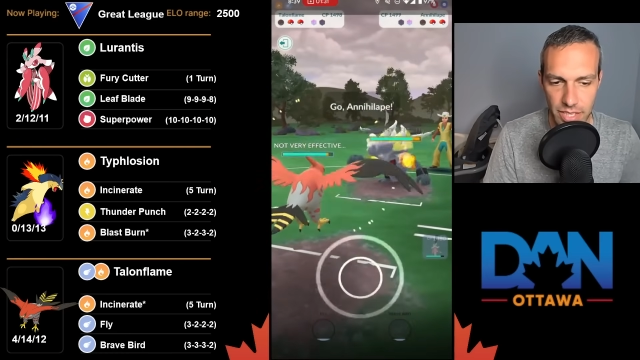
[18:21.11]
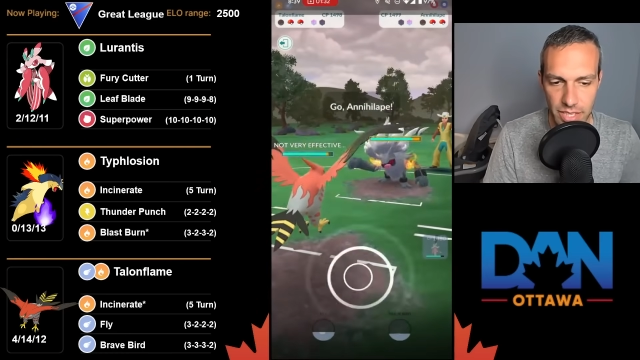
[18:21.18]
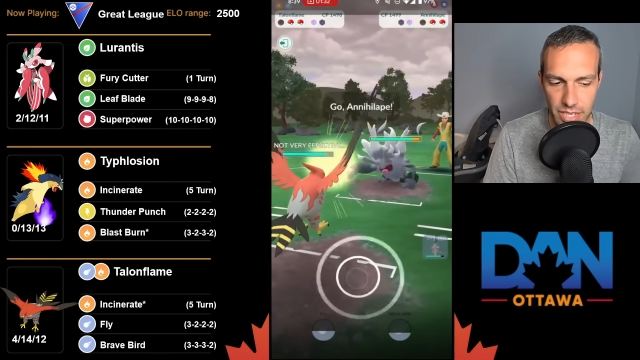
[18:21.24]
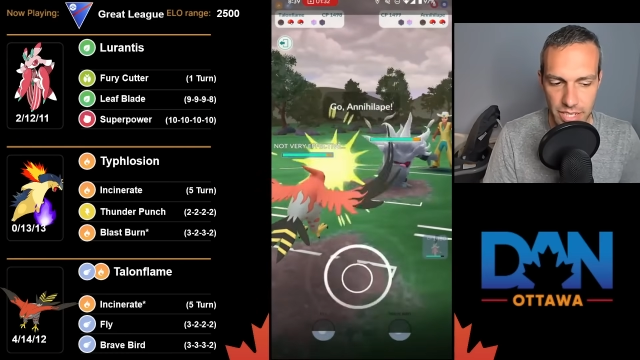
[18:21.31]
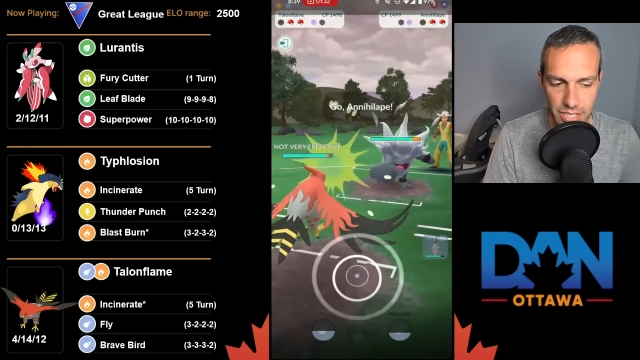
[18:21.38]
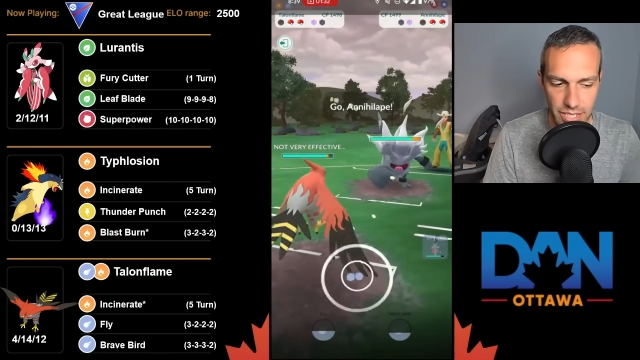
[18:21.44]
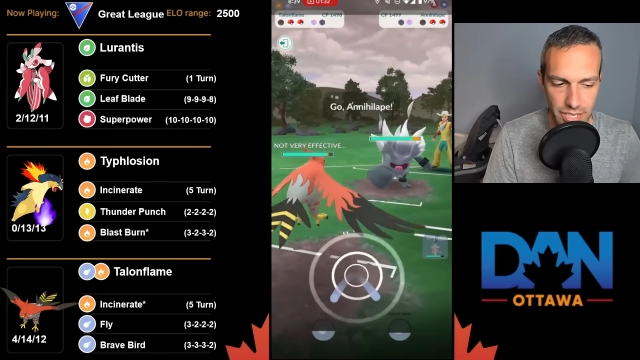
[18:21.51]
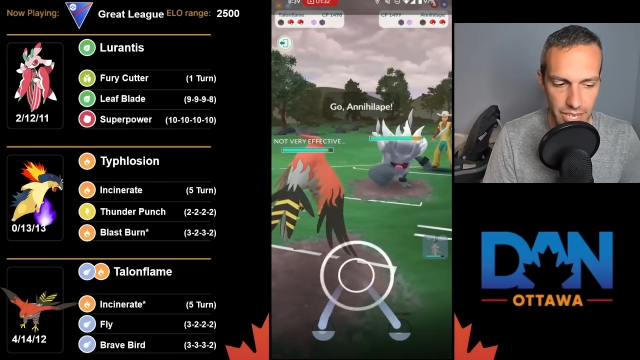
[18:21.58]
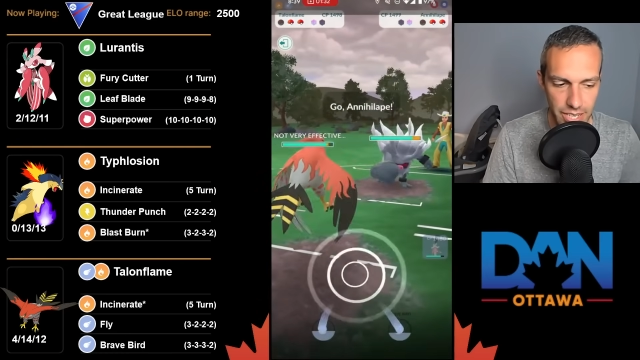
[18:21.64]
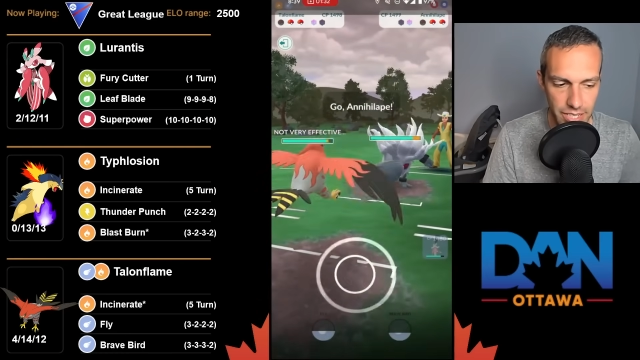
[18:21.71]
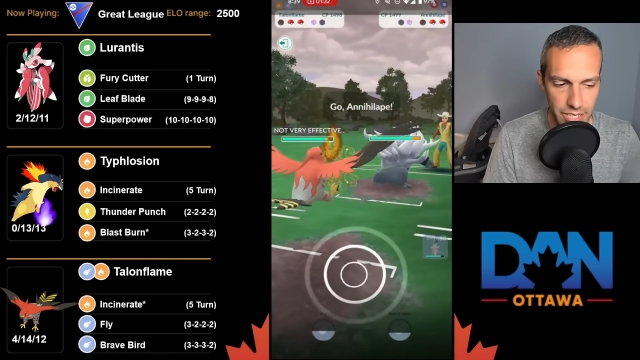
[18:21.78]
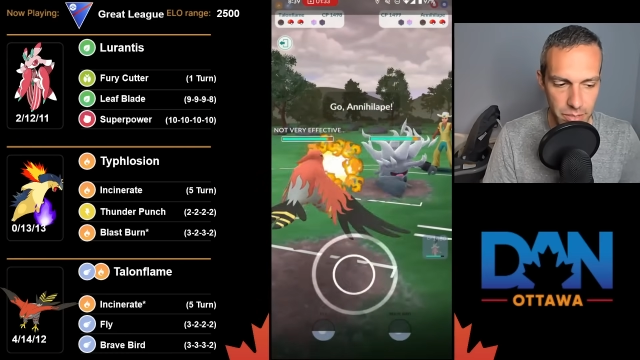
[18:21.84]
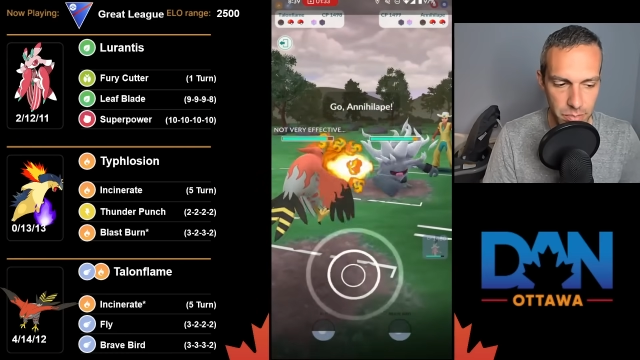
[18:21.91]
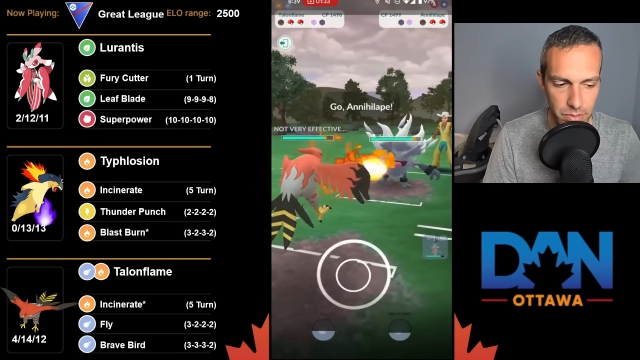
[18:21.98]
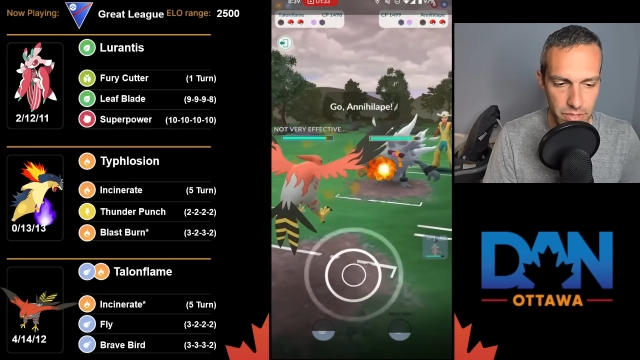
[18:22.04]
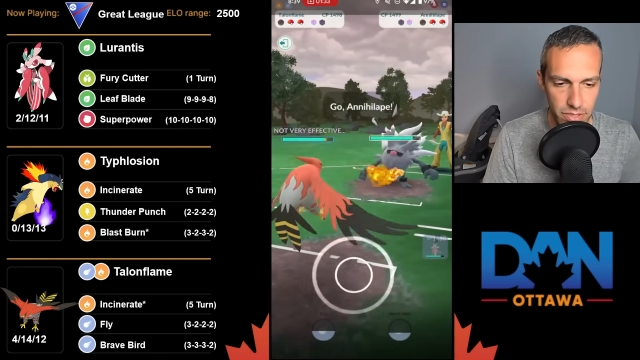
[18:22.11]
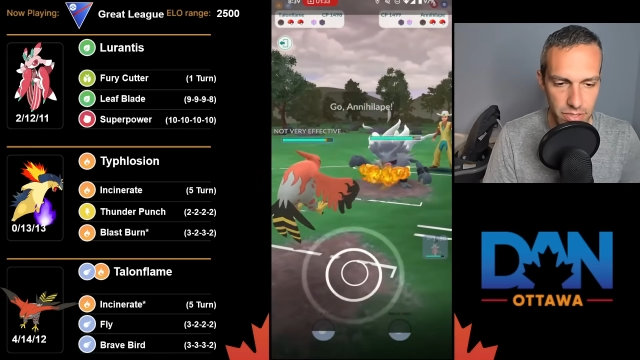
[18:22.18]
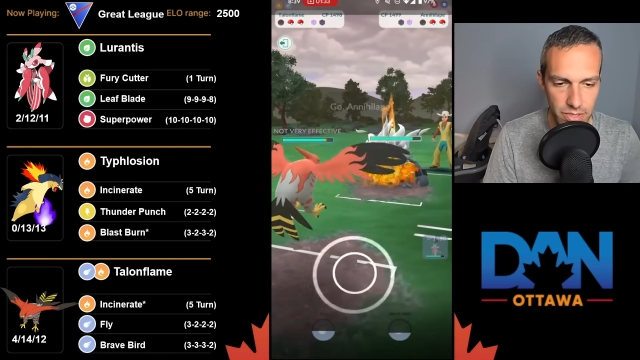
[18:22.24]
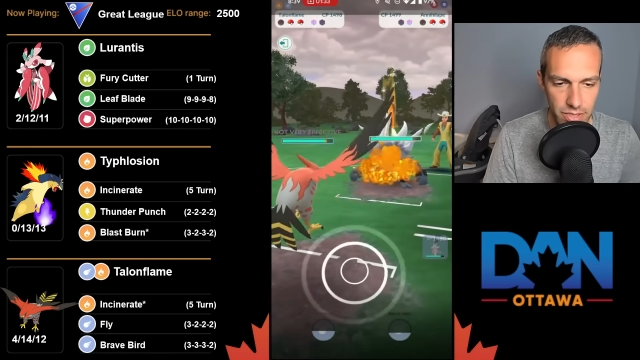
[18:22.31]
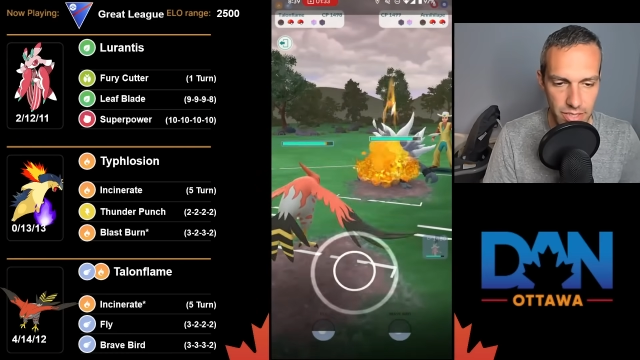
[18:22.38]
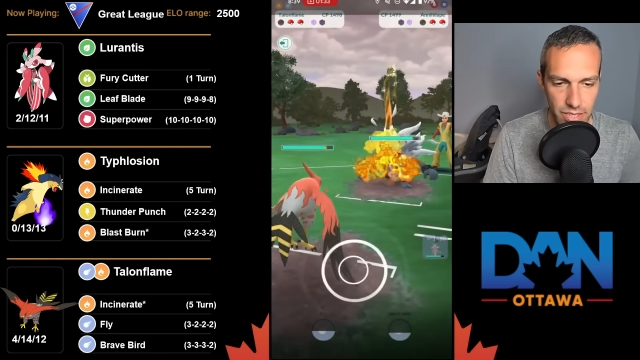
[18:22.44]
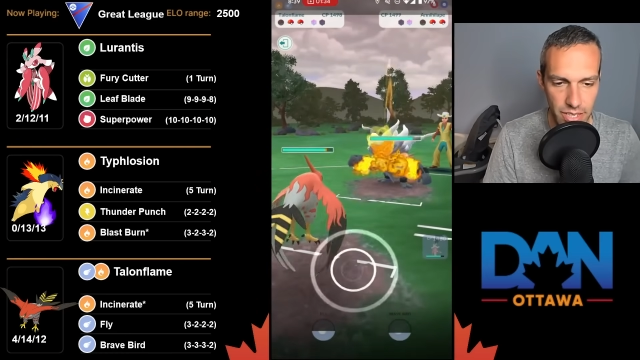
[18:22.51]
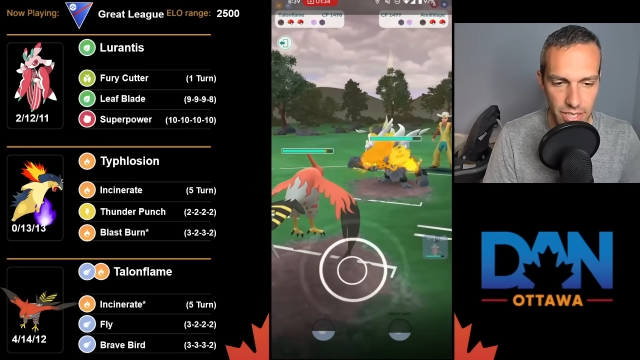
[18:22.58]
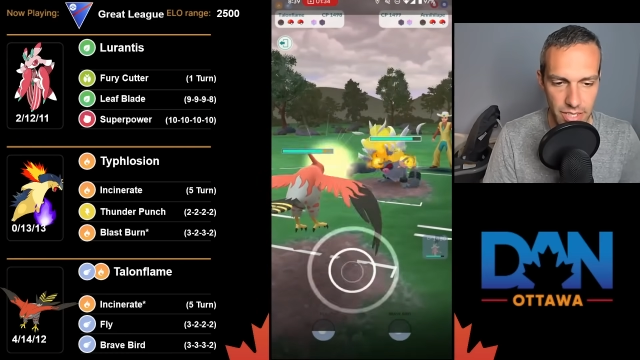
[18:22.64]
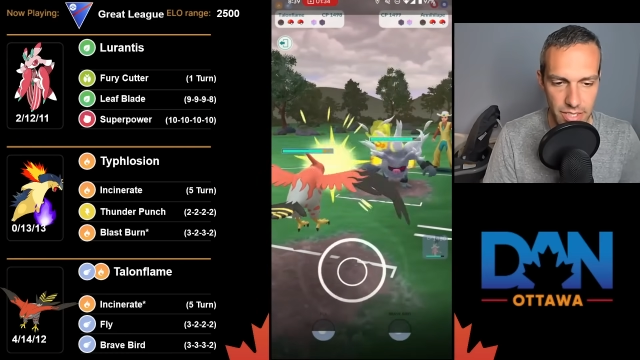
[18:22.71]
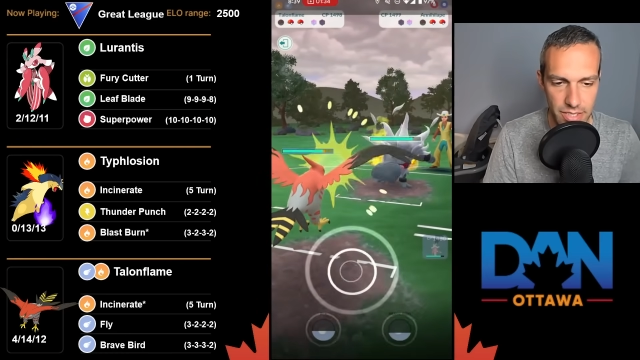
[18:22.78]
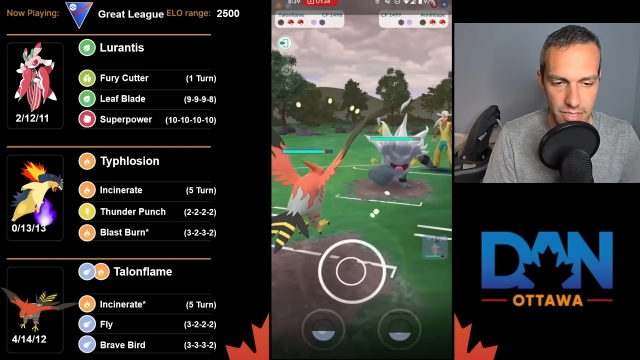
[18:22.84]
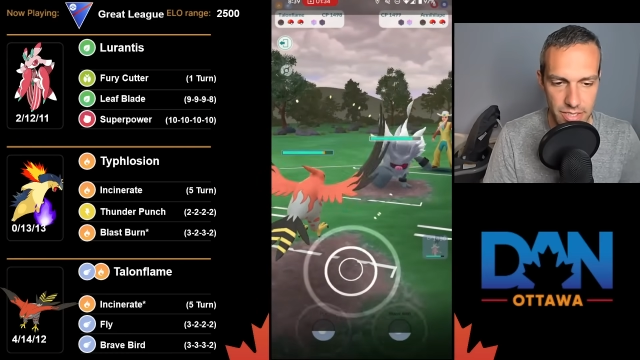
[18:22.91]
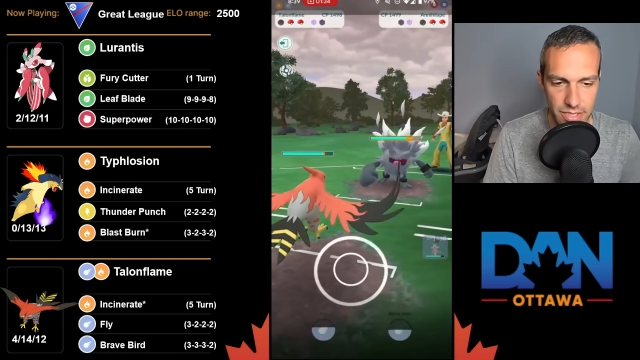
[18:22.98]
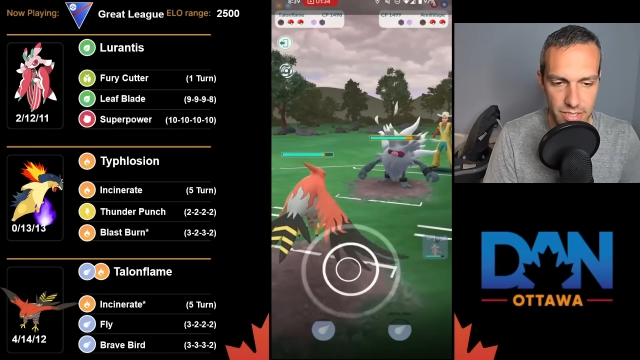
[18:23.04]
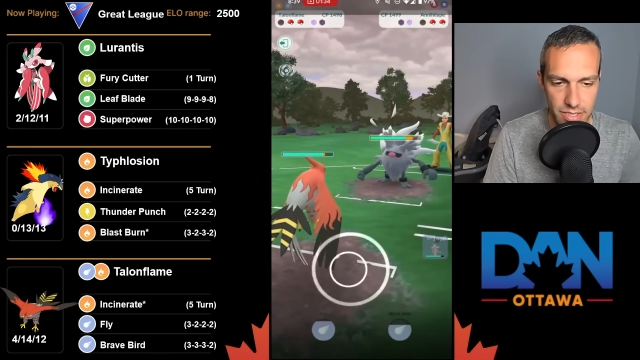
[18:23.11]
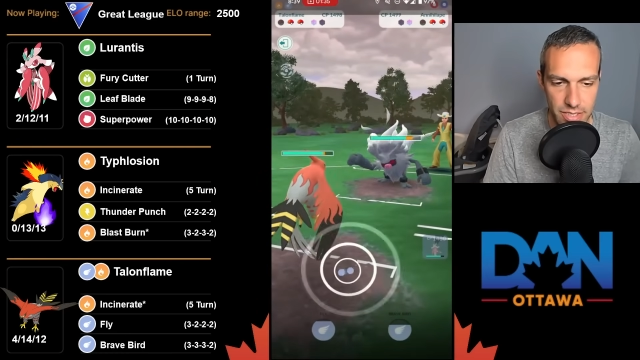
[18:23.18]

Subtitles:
An Annihilate. That is